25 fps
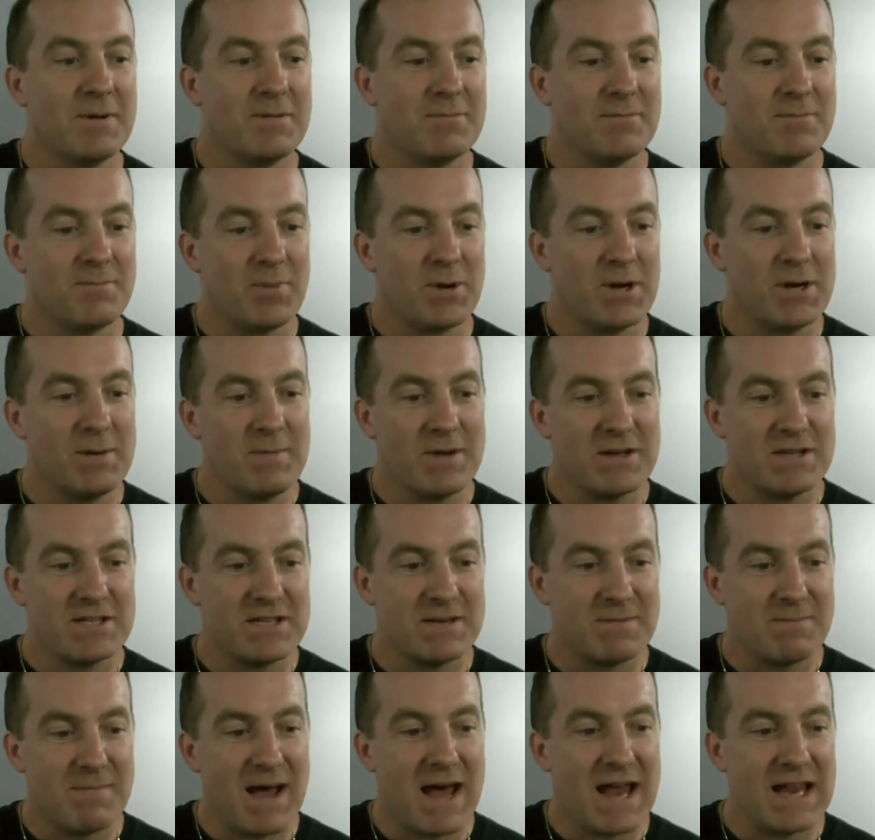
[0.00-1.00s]
pretty much
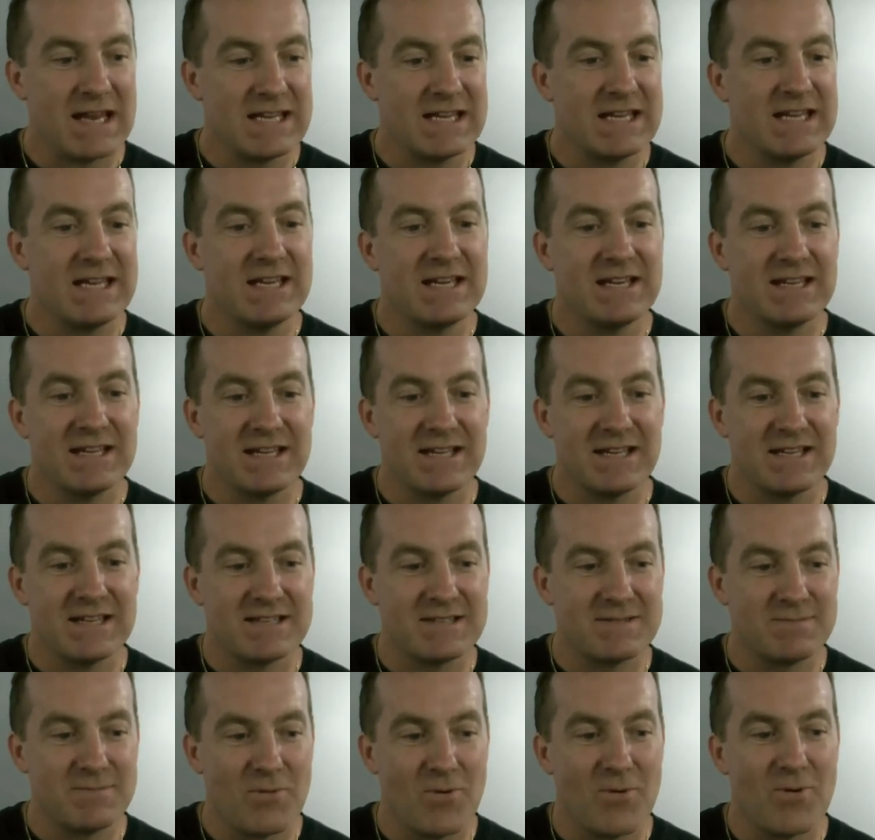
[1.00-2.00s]
in my league,
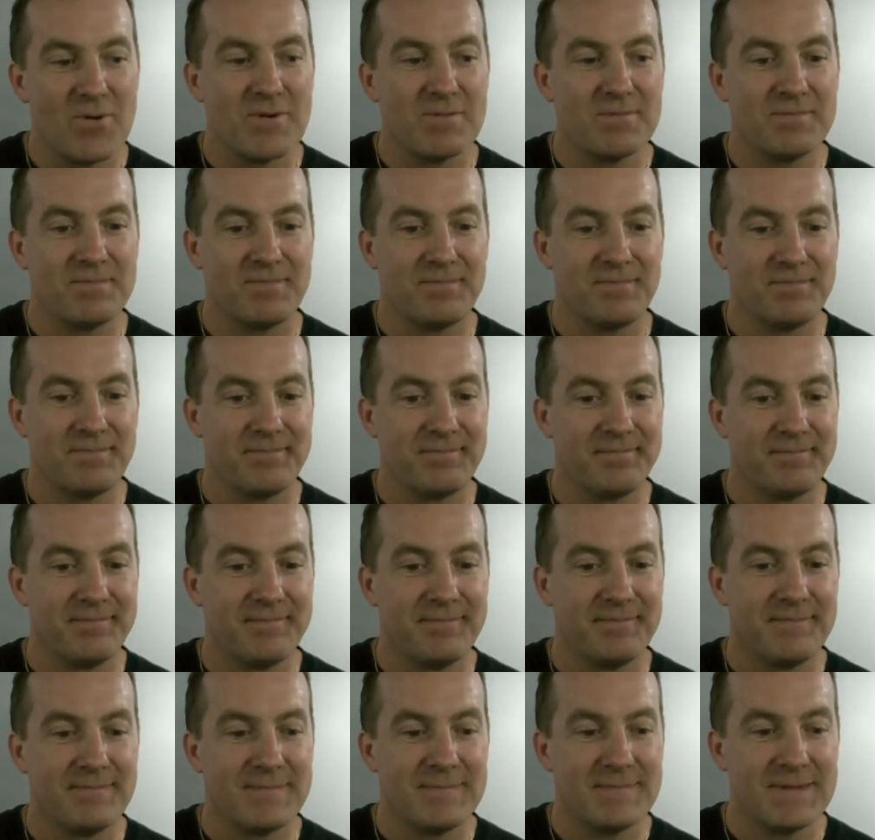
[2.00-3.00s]
it's more
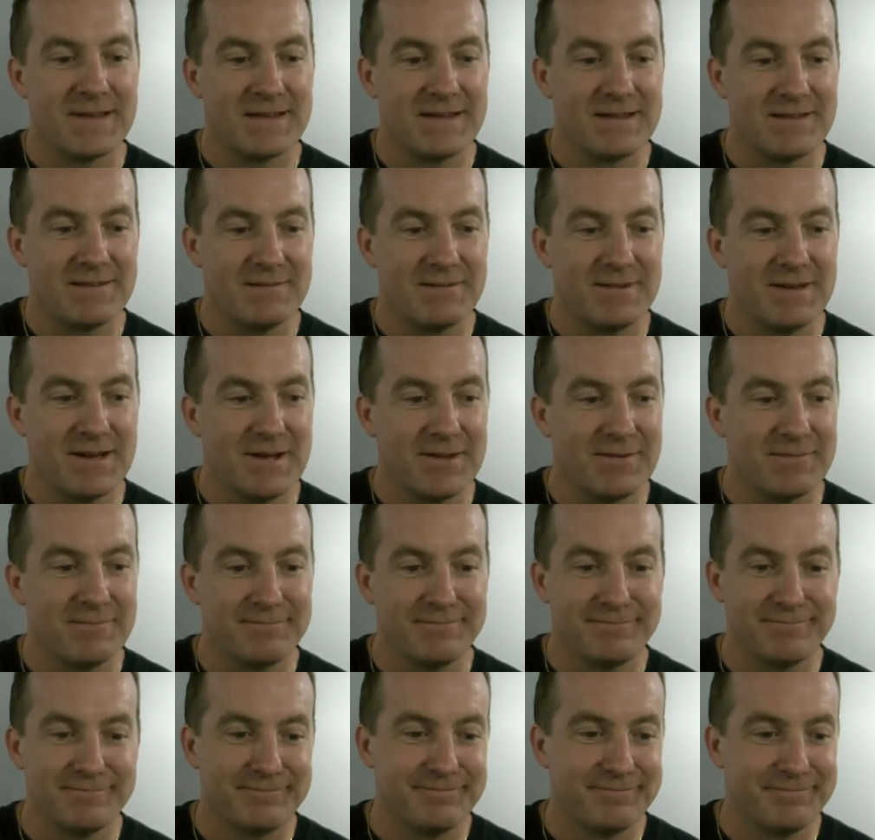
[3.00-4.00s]
that
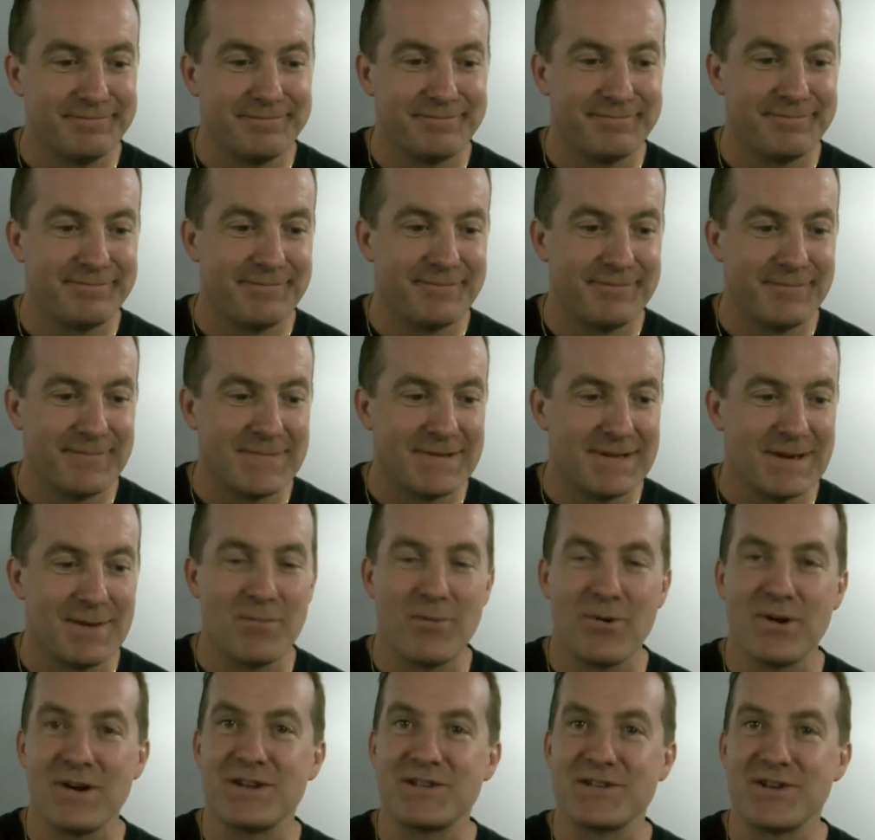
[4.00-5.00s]
they're
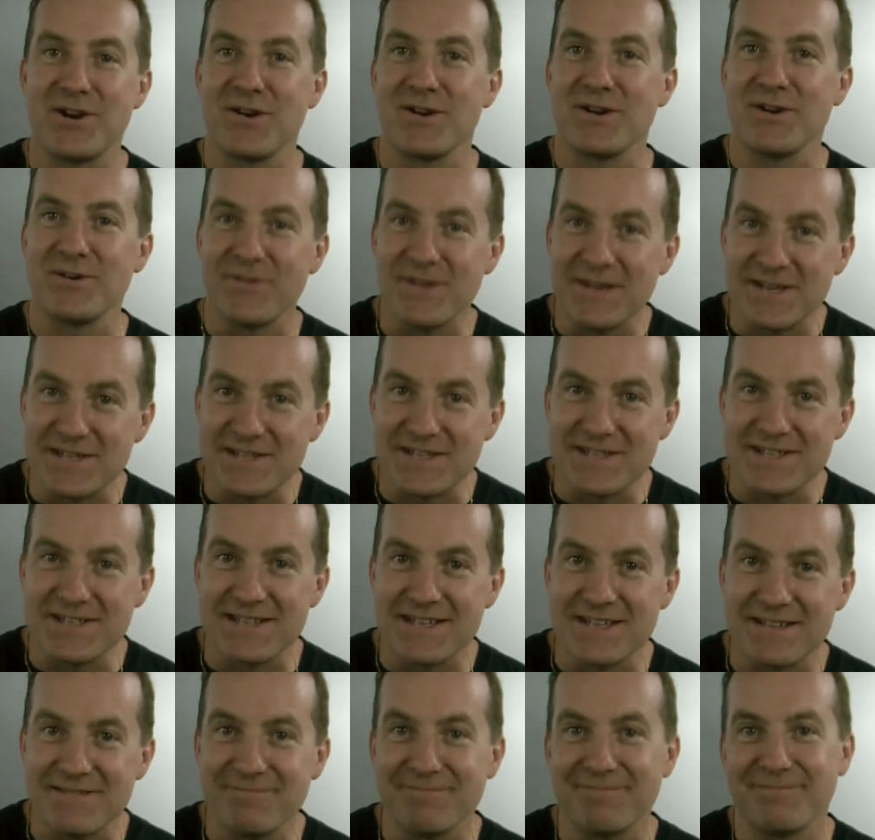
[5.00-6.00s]
more into turning wrenches
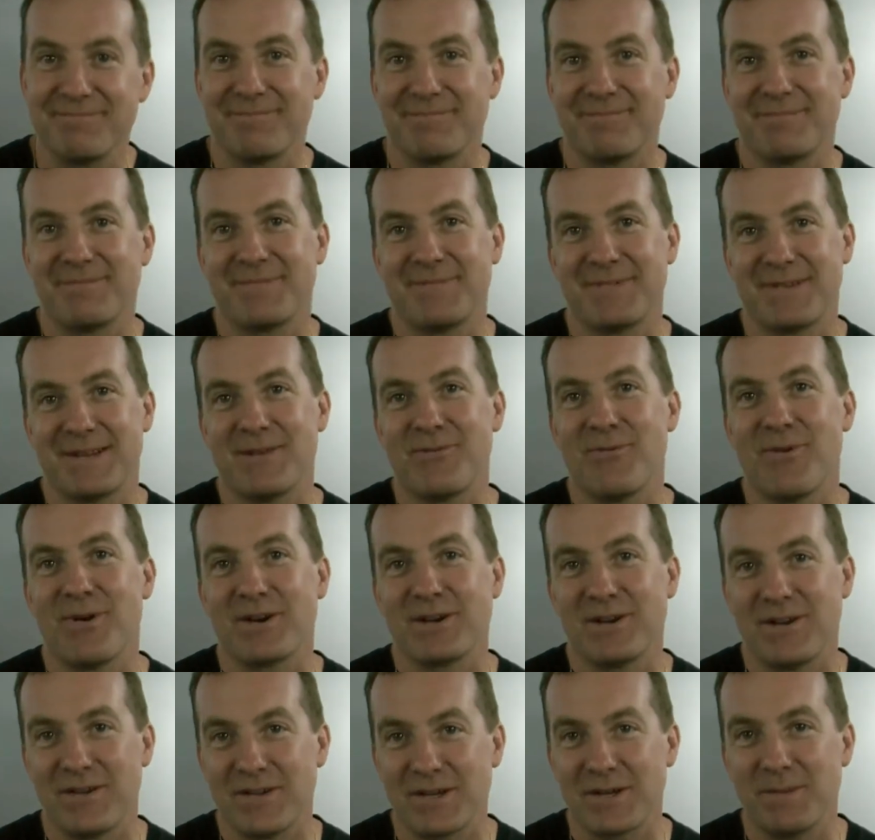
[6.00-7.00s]
than than
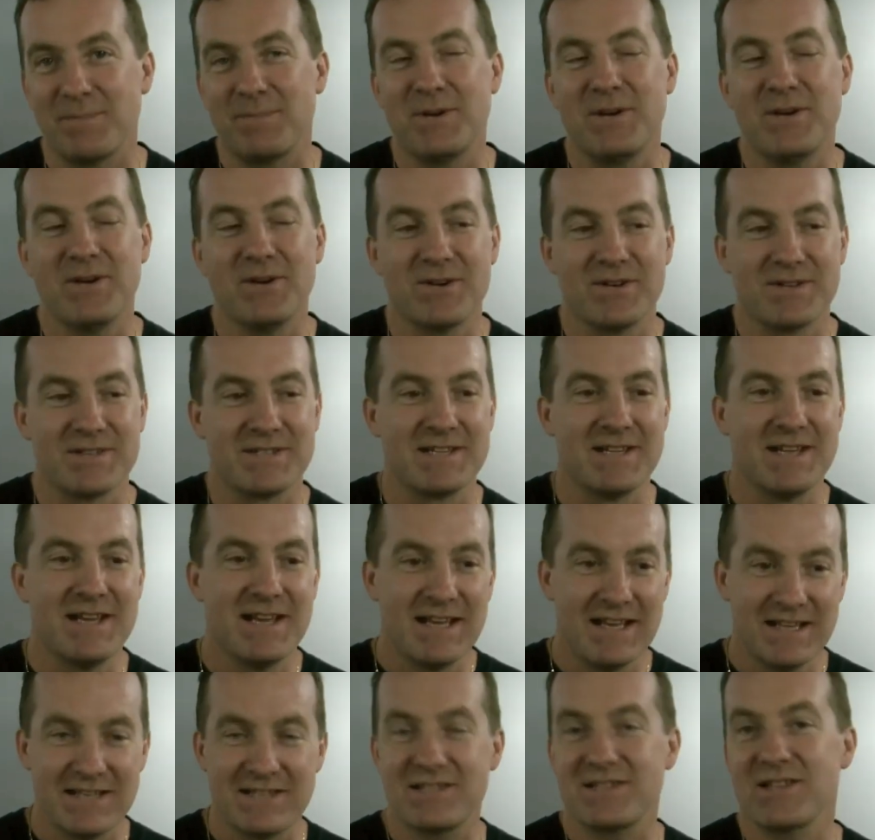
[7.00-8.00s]
working on the computers.
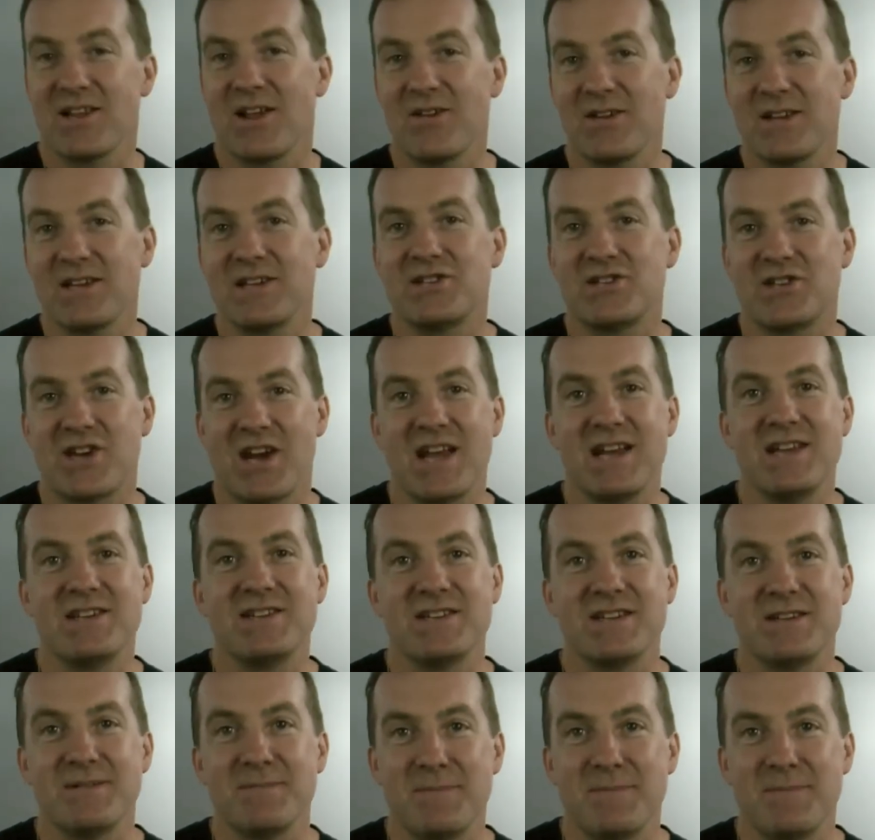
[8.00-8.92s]
It's slowly changing,